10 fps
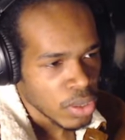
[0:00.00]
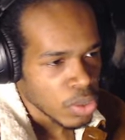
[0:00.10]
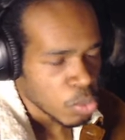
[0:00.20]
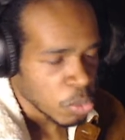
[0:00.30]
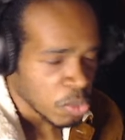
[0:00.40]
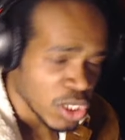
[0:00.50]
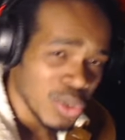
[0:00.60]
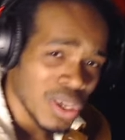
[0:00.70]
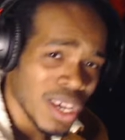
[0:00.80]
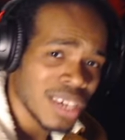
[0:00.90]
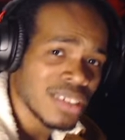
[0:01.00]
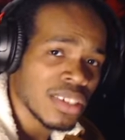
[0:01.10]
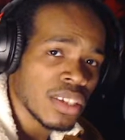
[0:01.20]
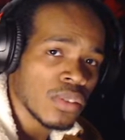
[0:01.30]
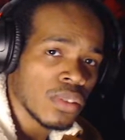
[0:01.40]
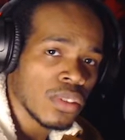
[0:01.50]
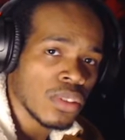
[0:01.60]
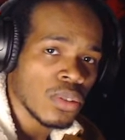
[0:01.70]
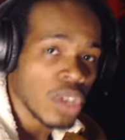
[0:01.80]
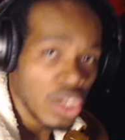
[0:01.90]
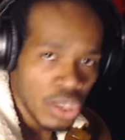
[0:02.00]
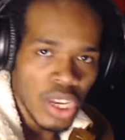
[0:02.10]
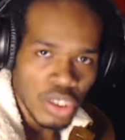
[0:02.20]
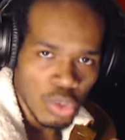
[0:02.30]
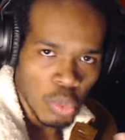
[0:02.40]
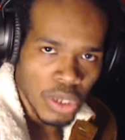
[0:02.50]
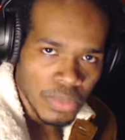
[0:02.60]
We will see you guys in the next one.